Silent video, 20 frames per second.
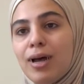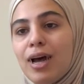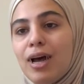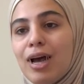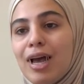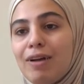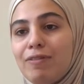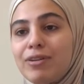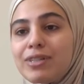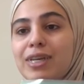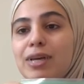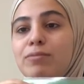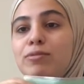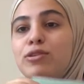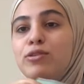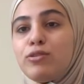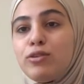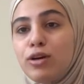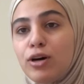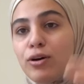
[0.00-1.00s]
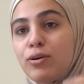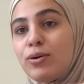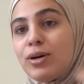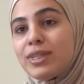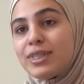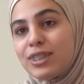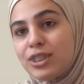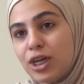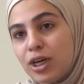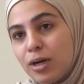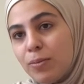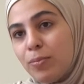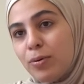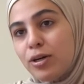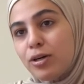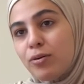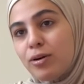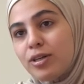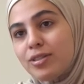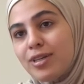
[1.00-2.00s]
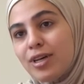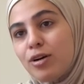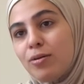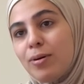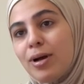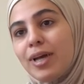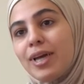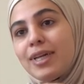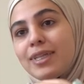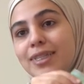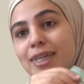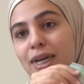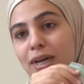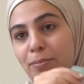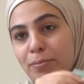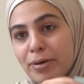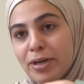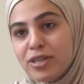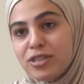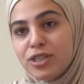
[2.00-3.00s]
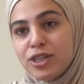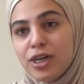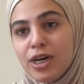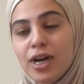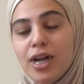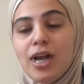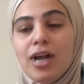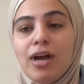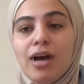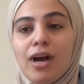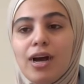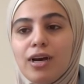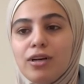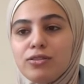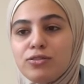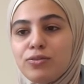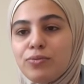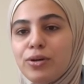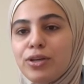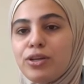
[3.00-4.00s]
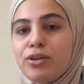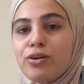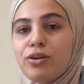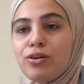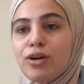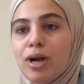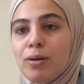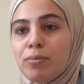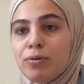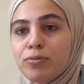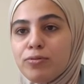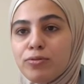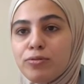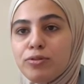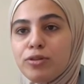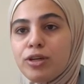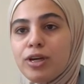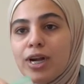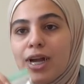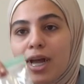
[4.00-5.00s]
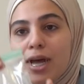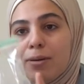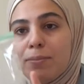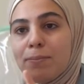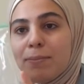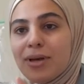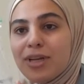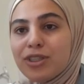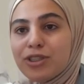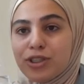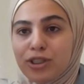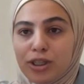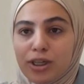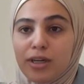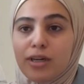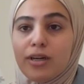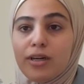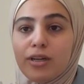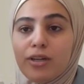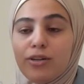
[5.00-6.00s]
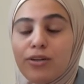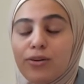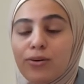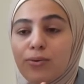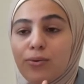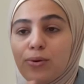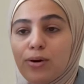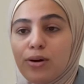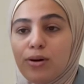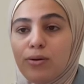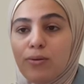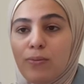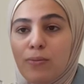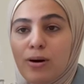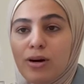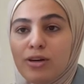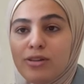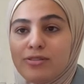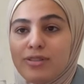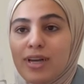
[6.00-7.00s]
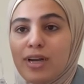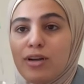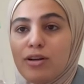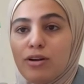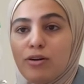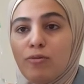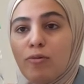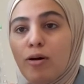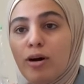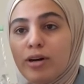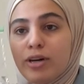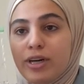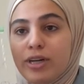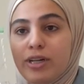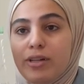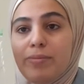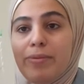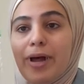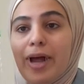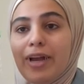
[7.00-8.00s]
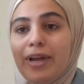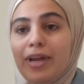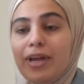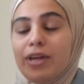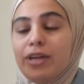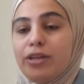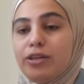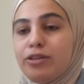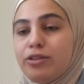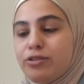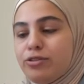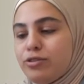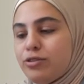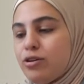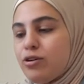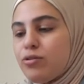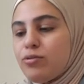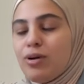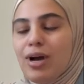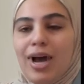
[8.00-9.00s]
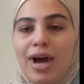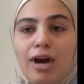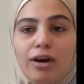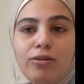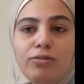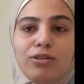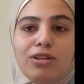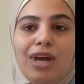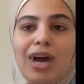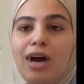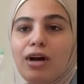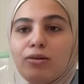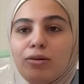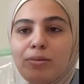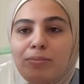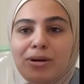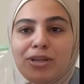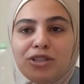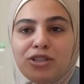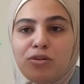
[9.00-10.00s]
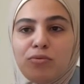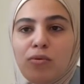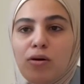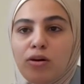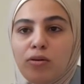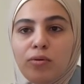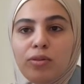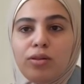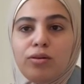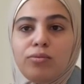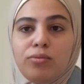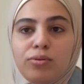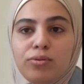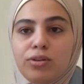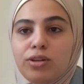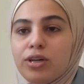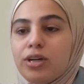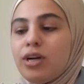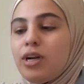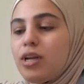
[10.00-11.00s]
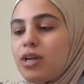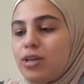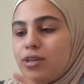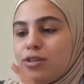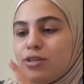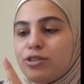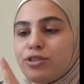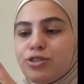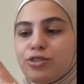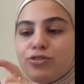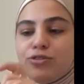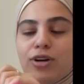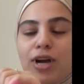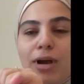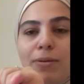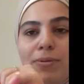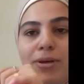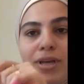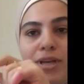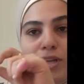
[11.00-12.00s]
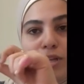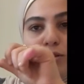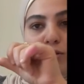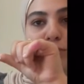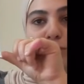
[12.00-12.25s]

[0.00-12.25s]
every time you go and check up on your water cycle bag and take a picture, I also want you to grab a ruler and measure your water in the bag. So how do we measure water with a ruler? You just grab it, you